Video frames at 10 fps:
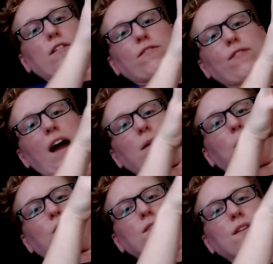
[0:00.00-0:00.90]

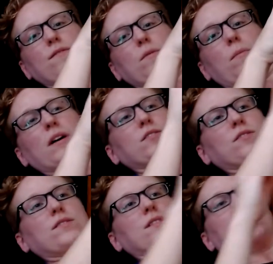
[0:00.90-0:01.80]
fibers of the
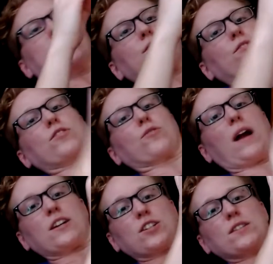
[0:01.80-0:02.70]
muscles in different
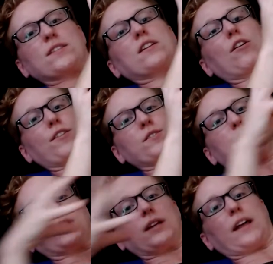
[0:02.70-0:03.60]
directions and
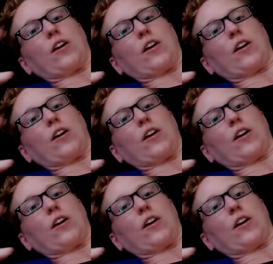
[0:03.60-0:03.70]
ultimately like